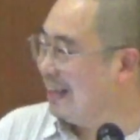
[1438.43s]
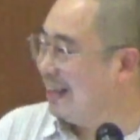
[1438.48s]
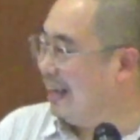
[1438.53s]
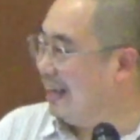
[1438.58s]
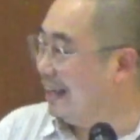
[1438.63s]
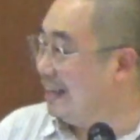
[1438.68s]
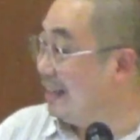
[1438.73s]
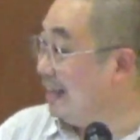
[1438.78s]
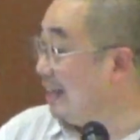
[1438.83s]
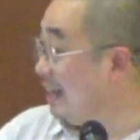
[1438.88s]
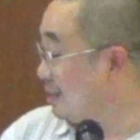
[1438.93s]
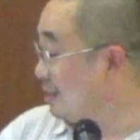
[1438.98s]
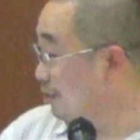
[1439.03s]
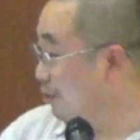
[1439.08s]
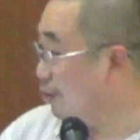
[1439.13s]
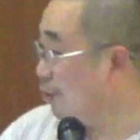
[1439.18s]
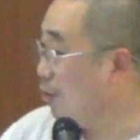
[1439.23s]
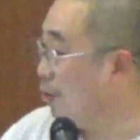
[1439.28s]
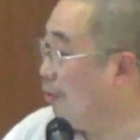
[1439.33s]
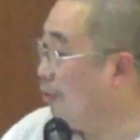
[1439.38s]
And then it's
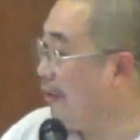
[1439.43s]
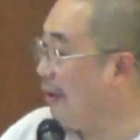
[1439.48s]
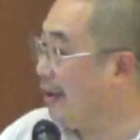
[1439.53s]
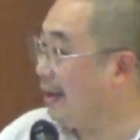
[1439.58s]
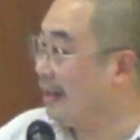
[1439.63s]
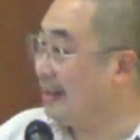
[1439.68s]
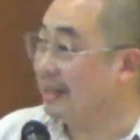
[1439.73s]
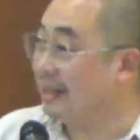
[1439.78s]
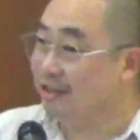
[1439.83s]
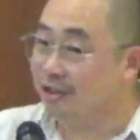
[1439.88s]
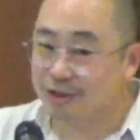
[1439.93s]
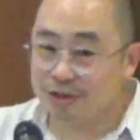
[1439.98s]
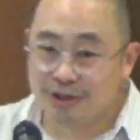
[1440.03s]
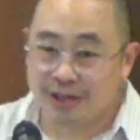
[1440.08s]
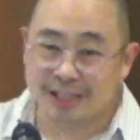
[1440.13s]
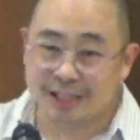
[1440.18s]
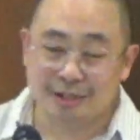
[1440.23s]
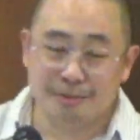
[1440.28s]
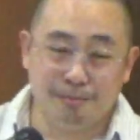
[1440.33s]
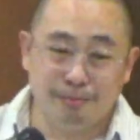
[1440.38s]
growing, and then you
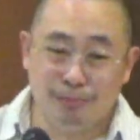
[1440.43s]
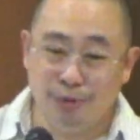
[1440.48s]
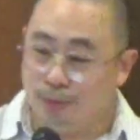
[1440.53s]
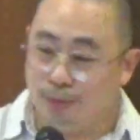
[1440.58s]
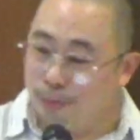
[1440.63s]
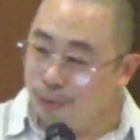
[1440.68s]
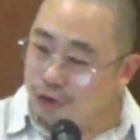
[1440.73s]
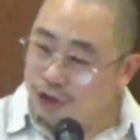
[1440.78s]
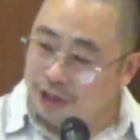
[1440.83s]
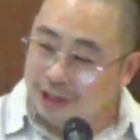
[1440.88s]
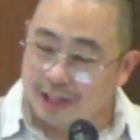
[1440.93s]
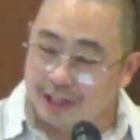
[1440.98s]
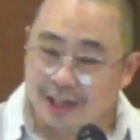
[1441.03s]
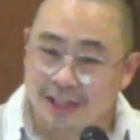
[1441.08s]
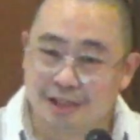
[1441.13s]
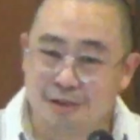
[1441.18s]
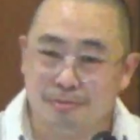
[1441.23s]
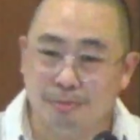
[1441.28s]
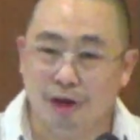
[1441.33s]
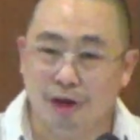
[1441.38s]
trans you put it in a
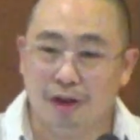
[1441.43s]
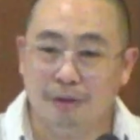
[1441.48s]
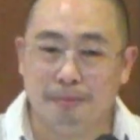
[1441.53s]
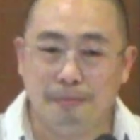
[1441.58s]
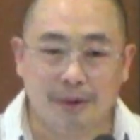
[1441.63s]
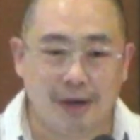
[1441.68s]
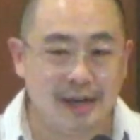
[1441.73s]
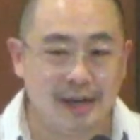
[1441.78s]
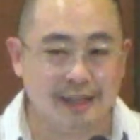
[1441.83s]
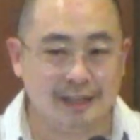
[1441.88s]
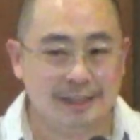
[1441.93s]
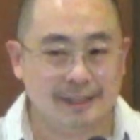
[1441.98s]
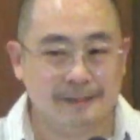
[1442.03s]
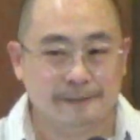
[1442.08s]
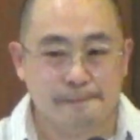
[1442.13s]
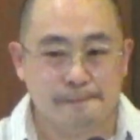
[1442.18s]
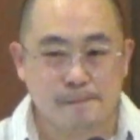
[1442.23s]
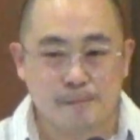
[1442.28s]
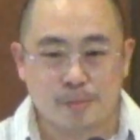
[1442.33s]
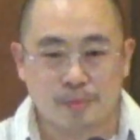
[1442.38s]
small pot.
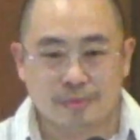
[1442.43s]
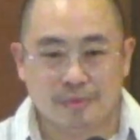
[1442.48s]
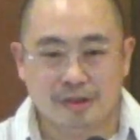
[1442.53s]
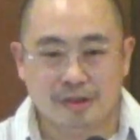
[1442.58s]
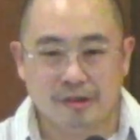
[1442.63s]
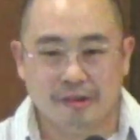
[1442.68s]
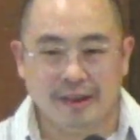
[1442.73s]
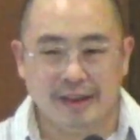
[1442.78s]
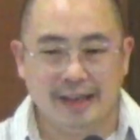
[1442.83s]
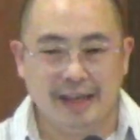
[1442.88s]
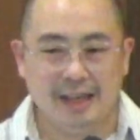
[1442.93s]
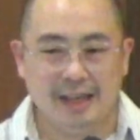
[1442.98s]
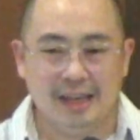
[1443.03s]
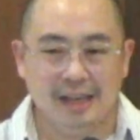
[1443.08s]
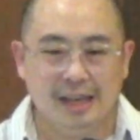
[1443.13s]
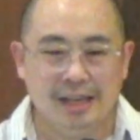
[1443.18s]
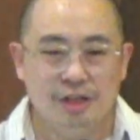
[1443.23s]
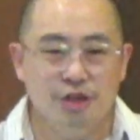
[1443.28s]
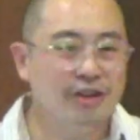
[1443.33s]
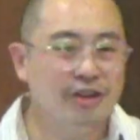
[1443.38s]
Okay?
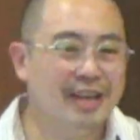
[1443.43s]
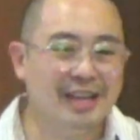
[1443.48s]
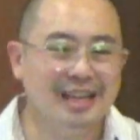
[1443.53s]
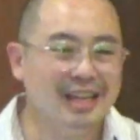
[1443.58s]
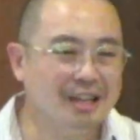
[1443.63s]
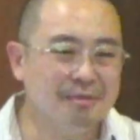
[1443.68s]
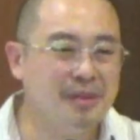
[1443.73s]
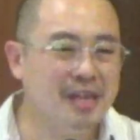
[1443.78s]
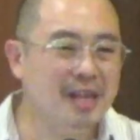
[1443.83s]
You cannot be